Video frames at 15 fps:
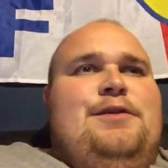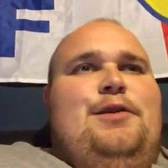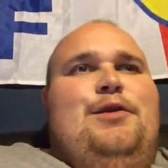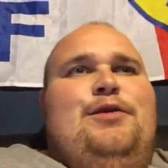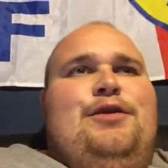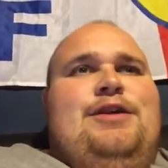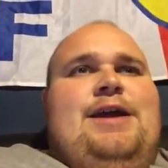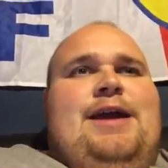
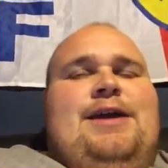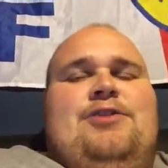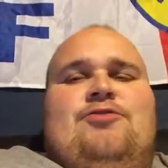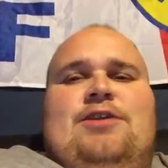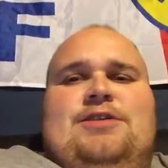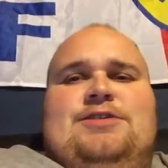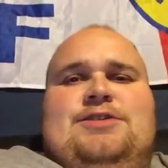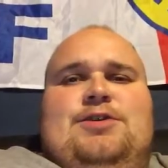the other day
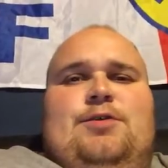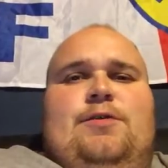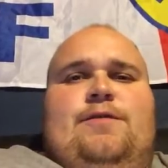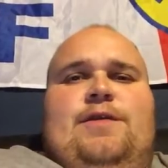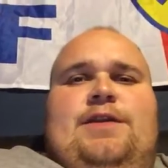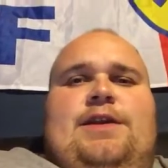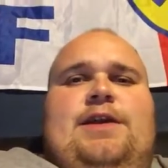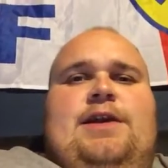trying to do a
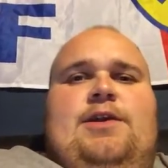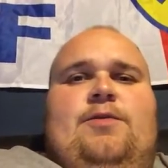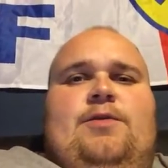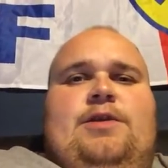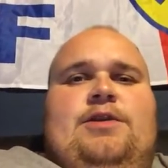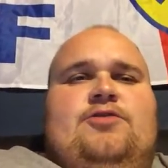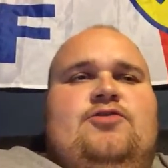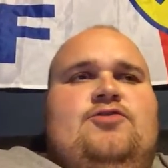video
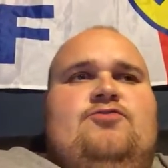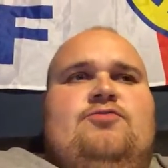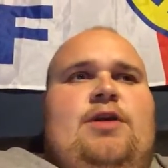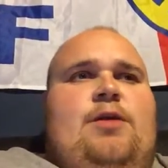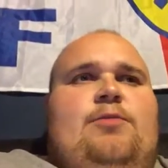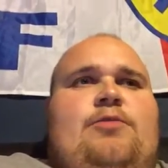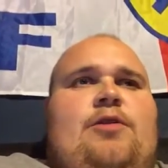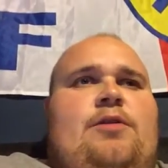and I just
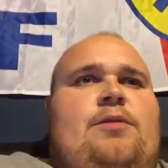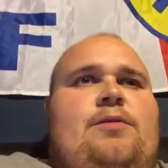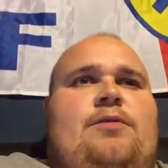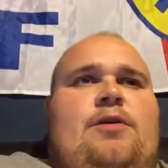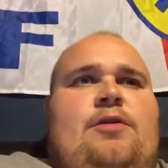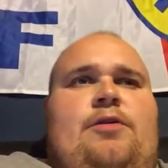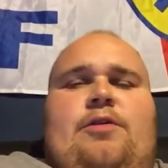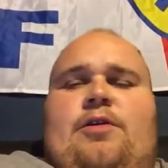droned on
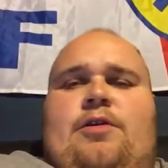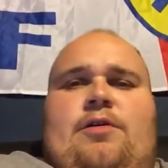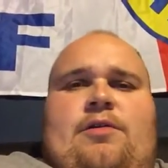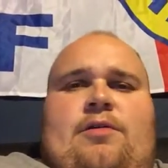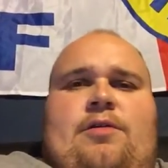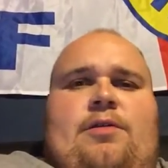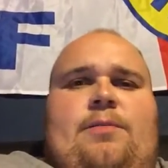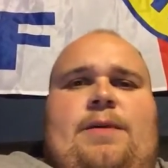and on and
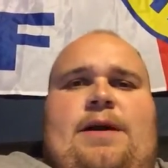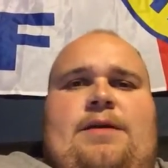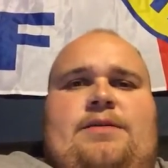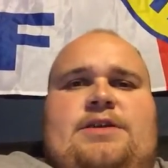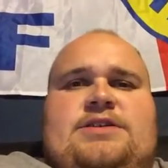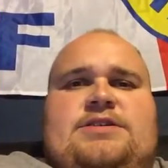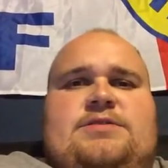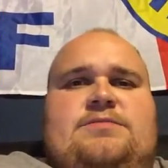on and on about
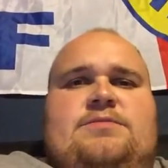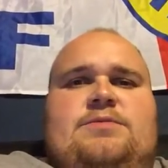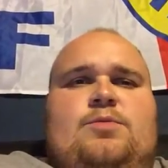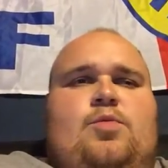this